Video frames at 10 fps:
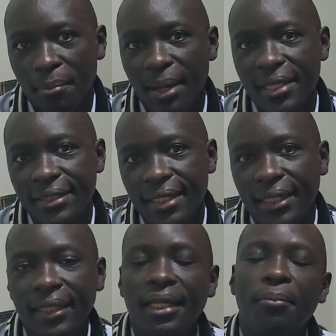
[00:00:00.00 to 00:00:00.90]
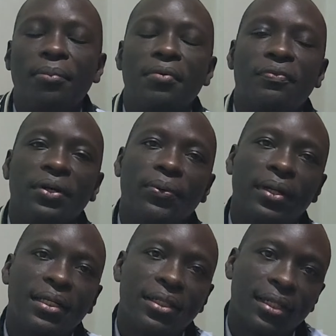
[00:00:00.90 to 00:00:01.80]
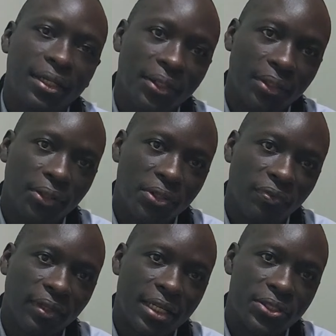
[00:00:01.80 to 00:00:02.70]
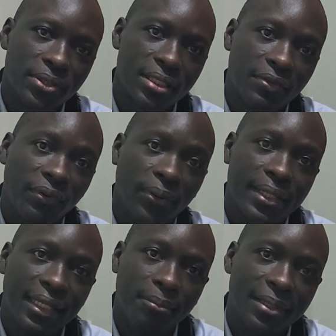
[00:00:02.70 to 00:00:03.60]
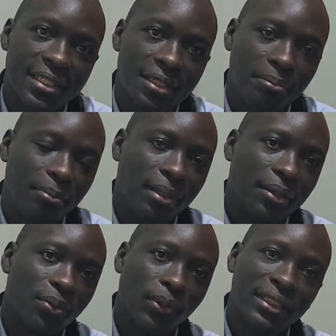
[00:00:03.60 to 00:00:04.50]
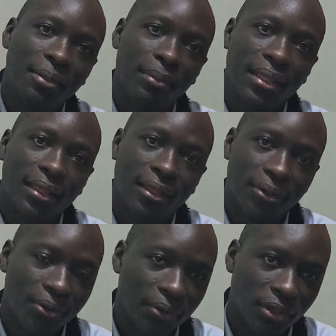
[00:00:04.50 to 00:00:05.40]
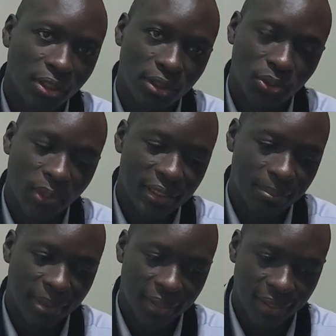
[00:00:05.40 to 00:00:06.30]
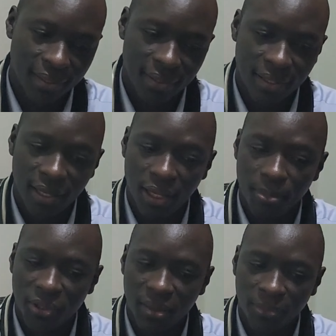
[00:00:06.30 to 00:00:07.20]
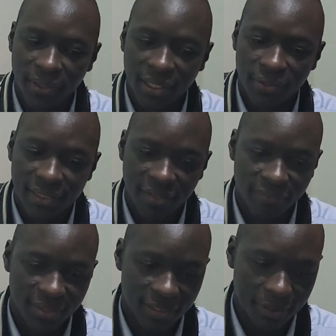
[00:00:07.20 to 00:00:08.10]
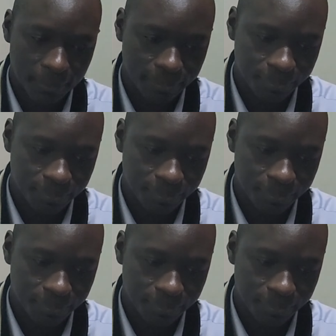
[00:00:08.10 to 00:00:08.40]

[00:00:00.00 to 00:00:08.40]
by sending them frequent notifications, frequent emails, maybe once a month or twice a month, about the product or services.